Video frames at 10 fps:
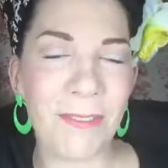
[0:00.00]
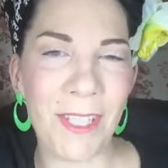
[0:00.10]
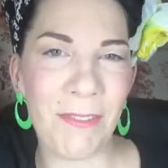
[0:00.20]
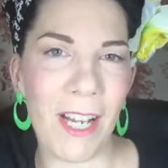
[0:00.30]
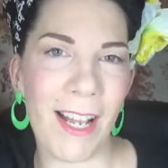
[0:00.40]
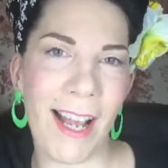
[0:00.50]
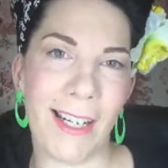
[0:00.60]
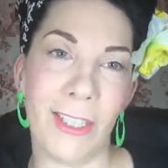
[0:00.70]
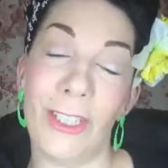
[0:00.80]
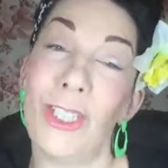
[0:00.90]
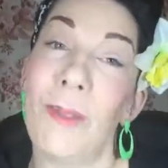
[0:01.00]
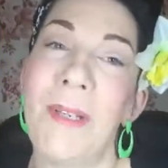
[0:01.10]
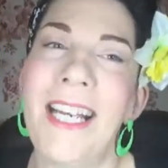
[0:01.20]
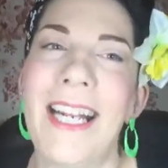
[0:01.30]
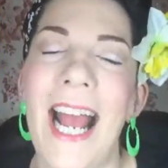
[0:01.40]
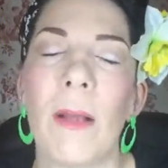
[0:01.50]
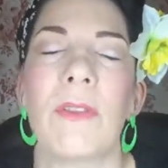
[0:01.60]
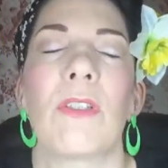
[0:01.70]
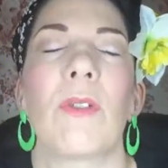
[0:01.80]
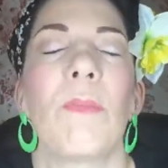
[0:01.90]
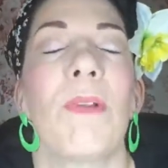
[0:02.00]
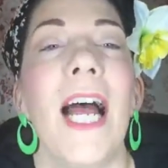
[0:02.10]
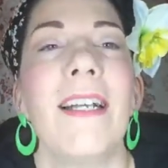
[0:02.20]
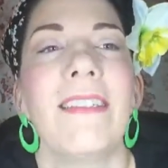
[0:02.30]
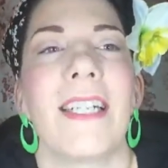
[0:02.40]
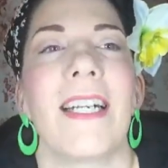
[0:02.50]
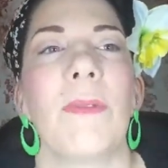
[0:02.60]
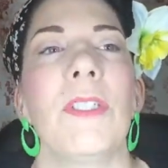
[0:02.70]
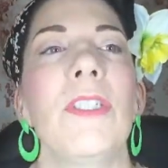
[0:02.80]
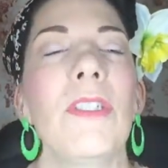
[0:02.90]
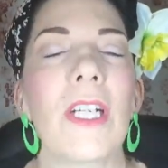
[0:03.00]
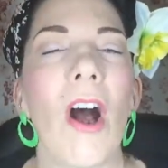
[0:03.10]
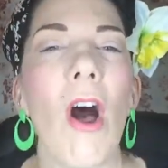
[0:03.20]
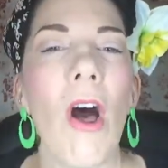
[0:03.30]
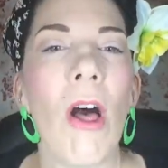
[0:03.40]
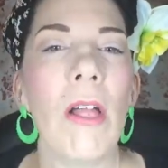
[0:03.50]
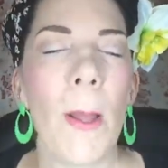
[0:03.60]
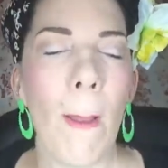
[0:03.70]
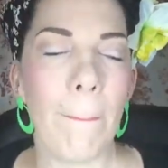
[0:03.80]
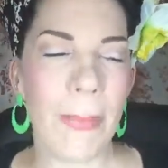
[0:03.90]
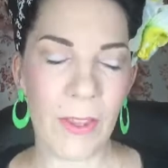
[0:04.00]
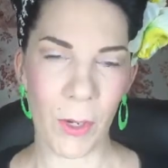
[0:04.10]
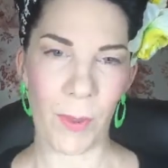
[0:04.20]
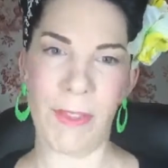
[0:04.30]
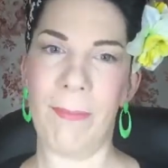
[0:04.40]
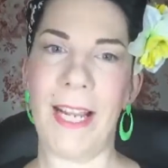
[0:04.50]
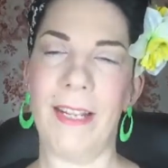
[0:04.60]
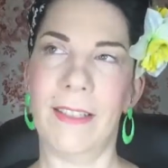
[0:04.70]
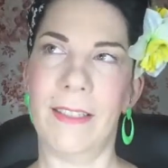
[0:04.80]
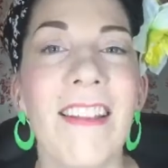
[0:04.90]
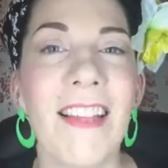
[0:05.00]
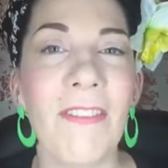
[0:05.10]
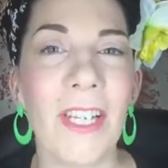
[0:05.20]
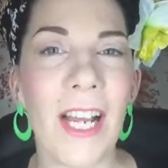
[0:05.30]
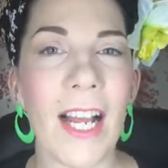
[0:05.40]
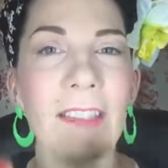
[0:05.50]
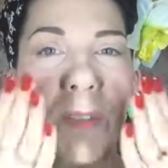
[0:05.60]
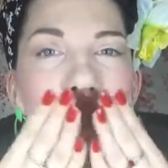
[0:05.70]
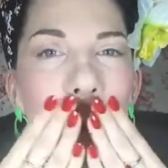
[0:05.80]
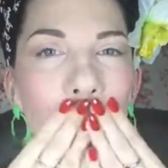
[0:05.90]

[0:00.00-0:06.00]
of Viva, and it should be an absolute blast, and I wish you could all be there with me. Love you guys.